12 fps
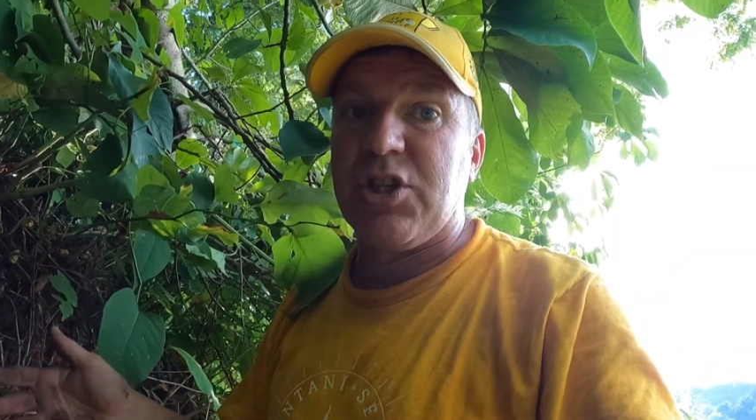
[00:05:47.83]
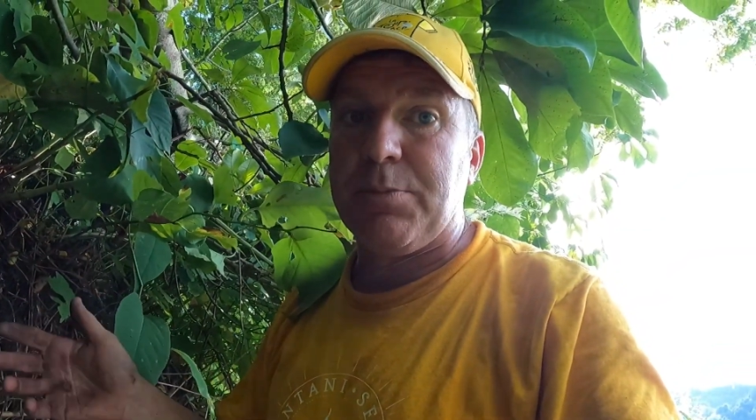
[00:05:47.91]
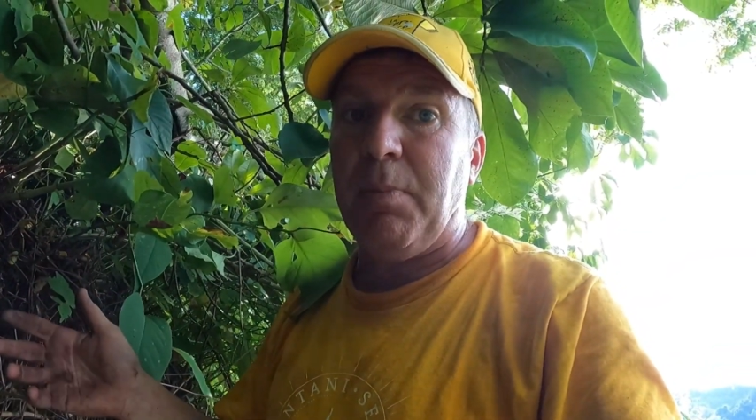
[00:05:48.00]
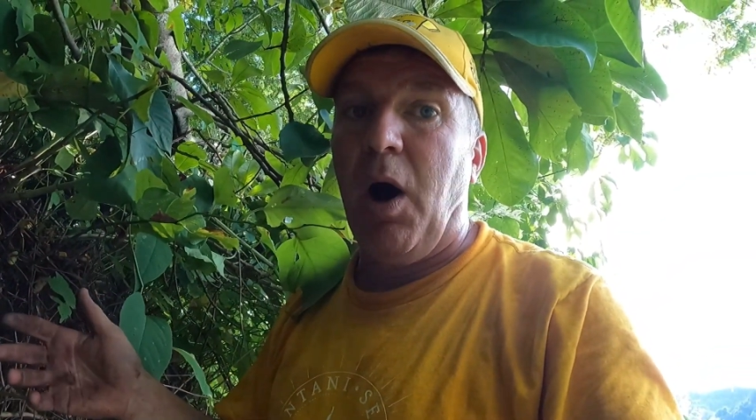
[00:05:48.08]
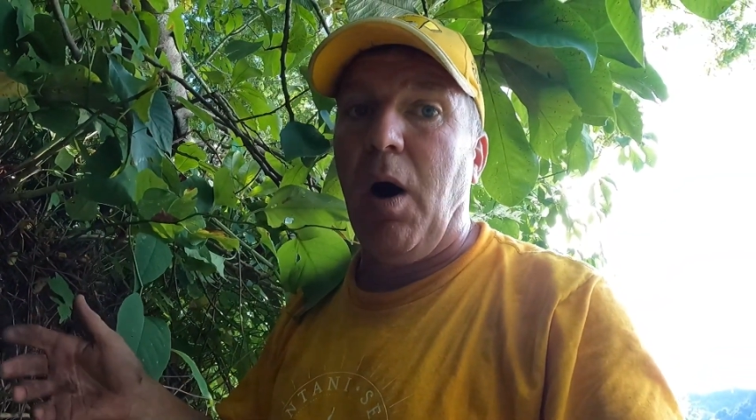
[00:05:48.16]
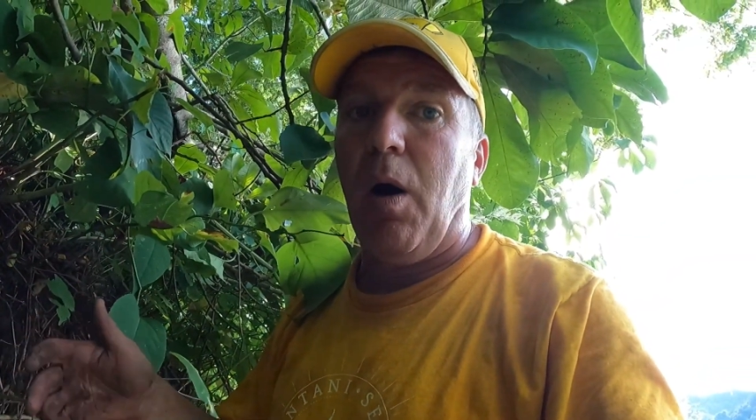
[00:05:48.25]

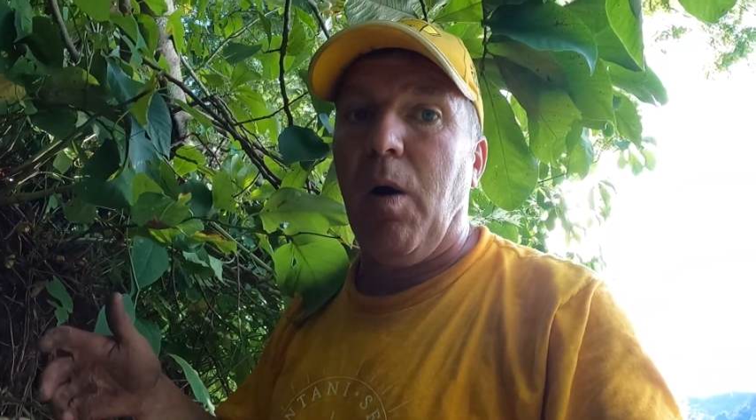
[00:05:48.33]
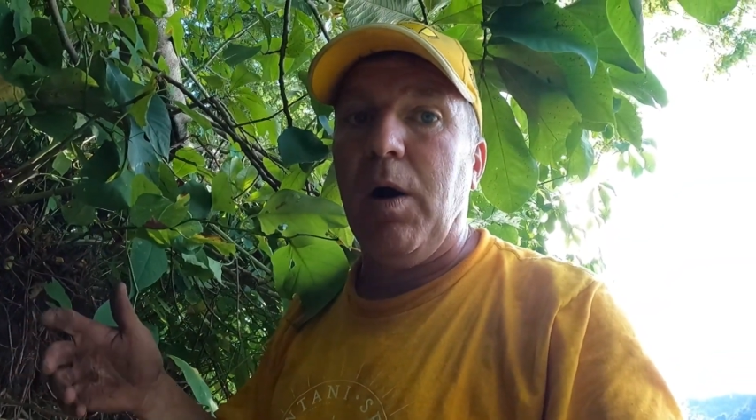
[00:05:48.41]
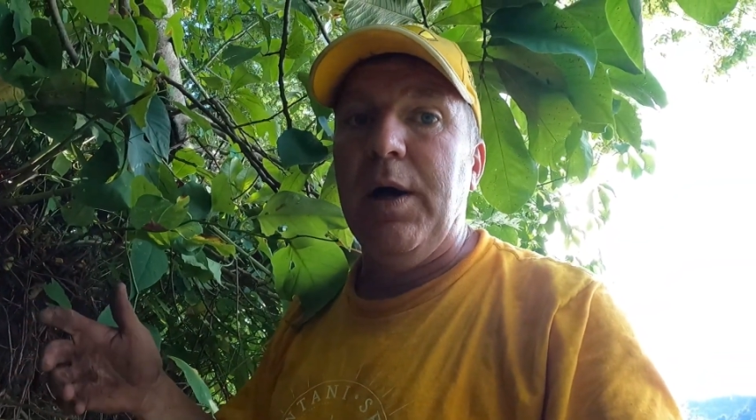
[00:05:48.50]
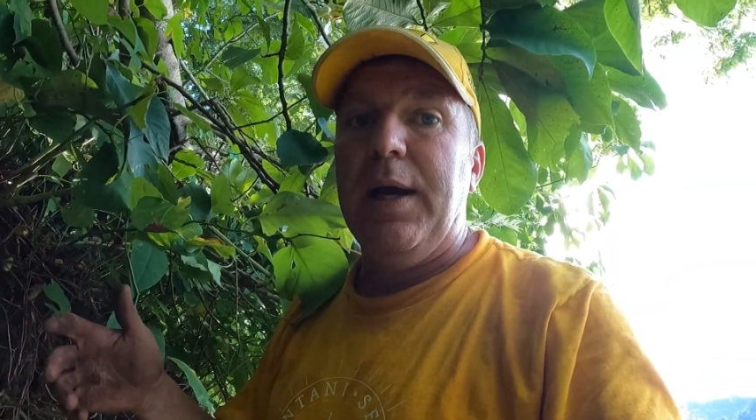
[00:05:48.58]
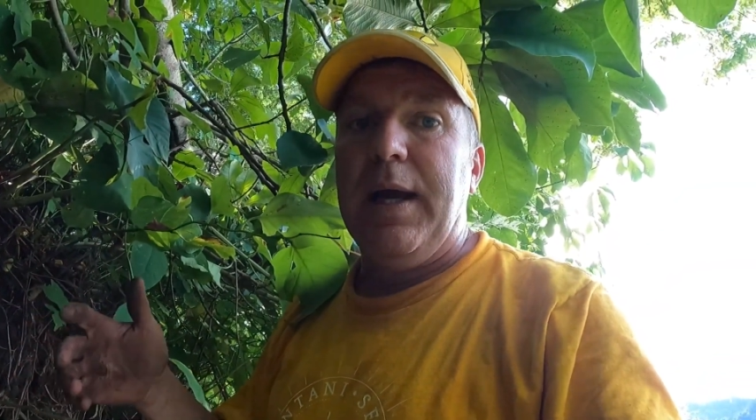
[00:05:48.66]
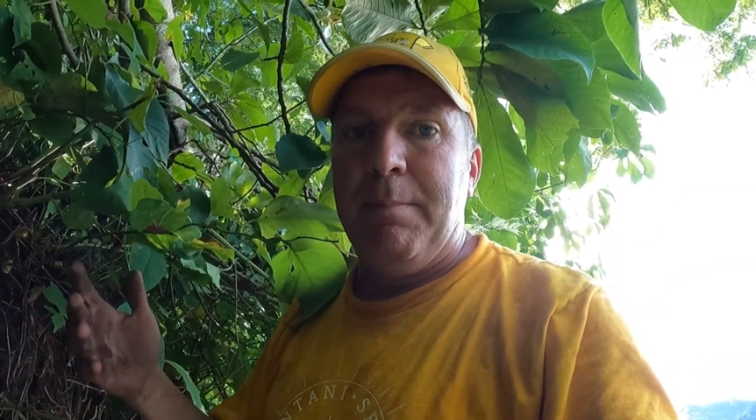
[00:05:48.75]

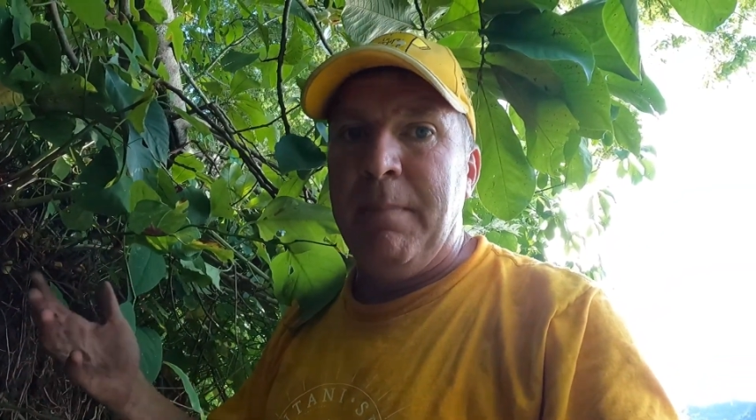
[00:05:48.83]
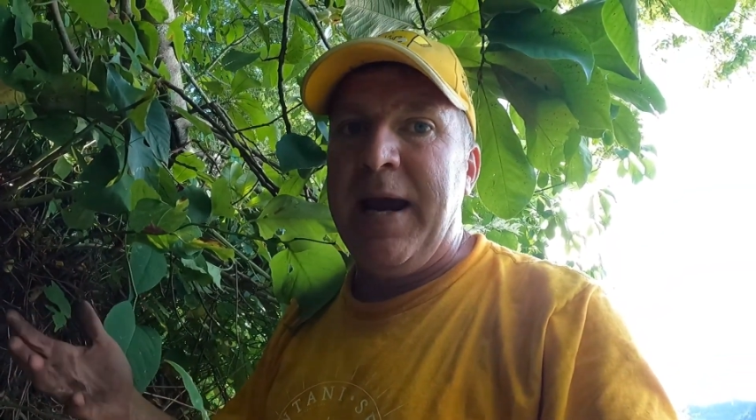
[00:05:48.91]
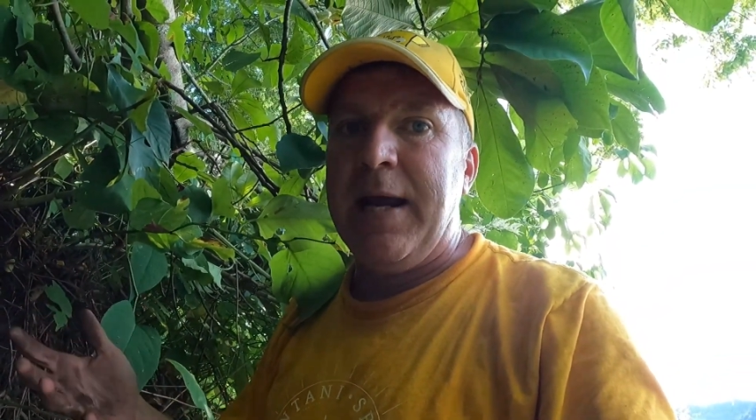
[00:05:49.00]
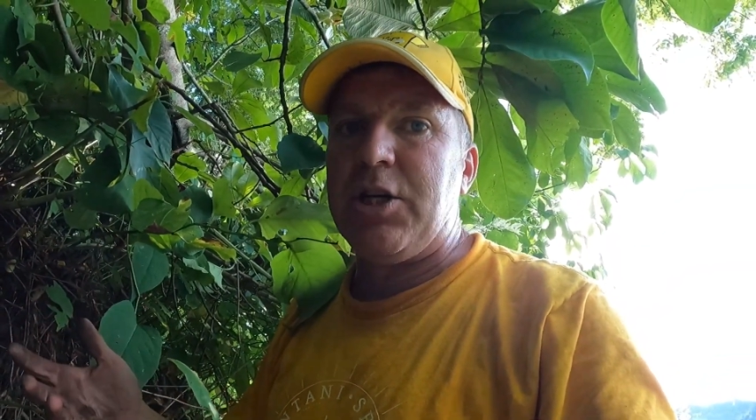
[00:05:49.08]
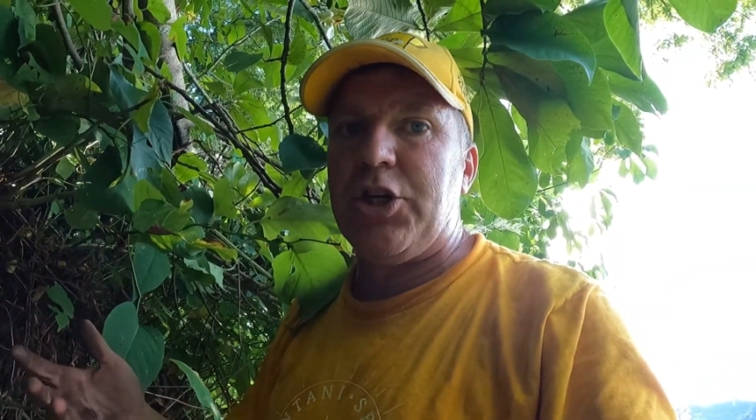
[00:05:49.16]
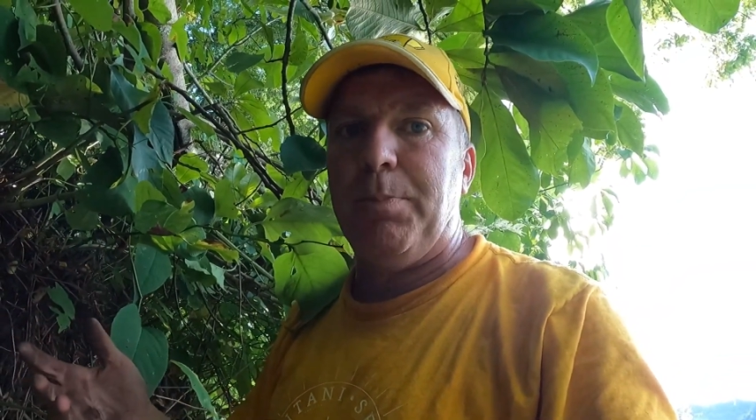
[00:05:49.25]
small and
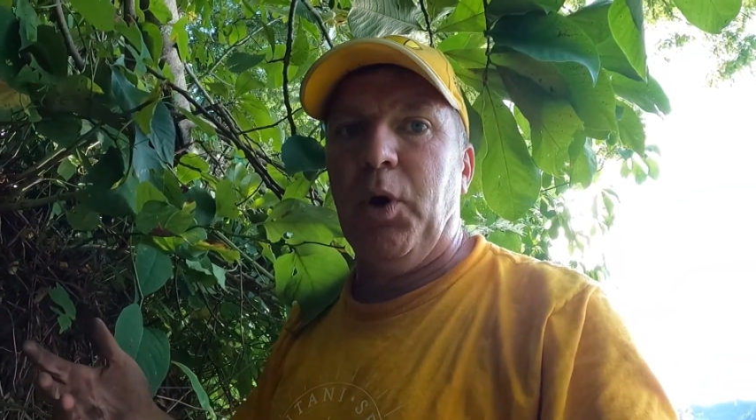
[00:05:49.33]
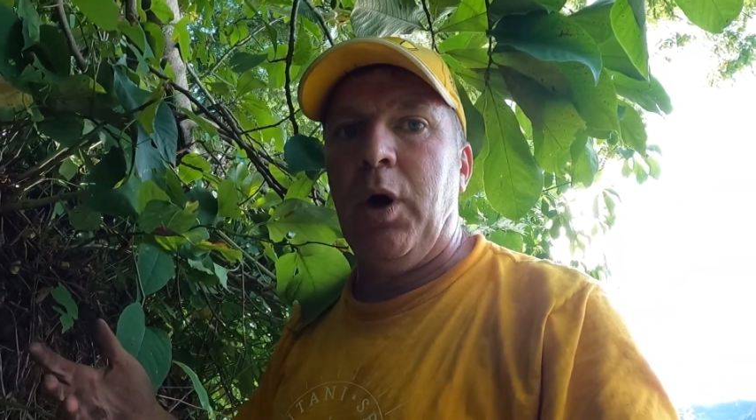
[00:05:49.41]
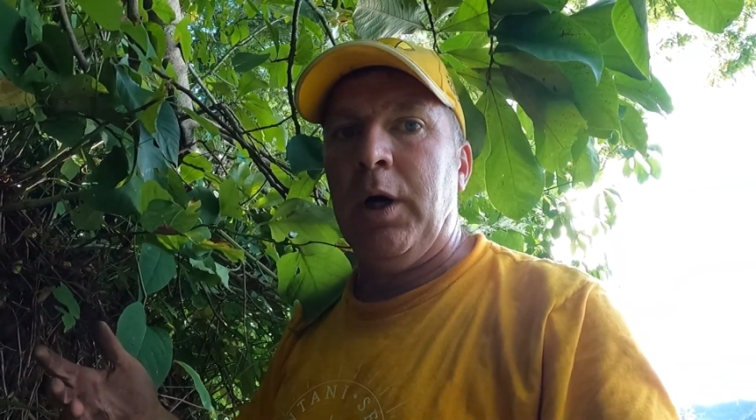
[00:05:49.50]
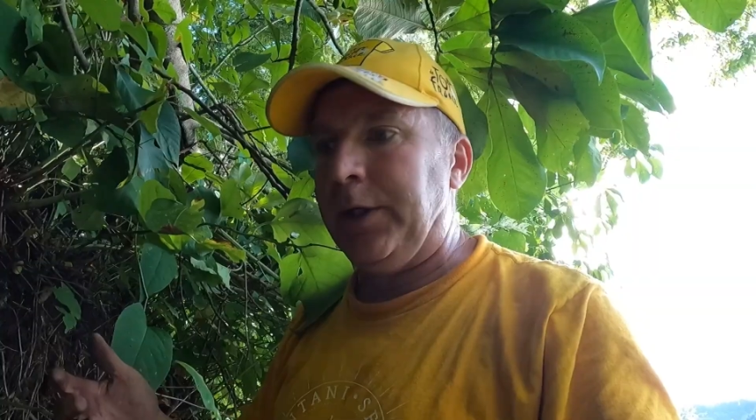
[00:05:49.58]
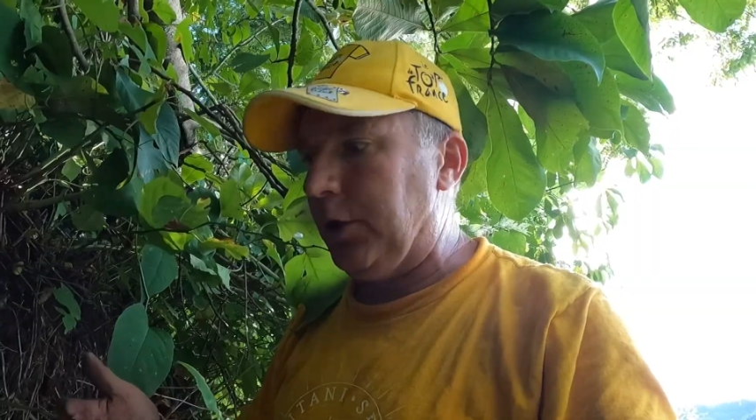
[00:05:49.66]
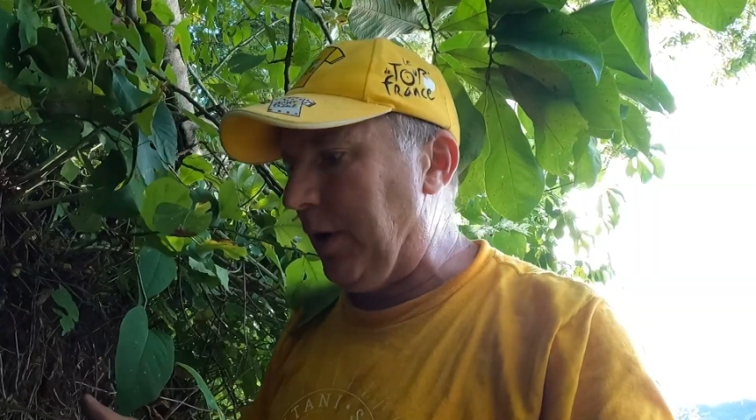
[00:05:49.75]
manageable on the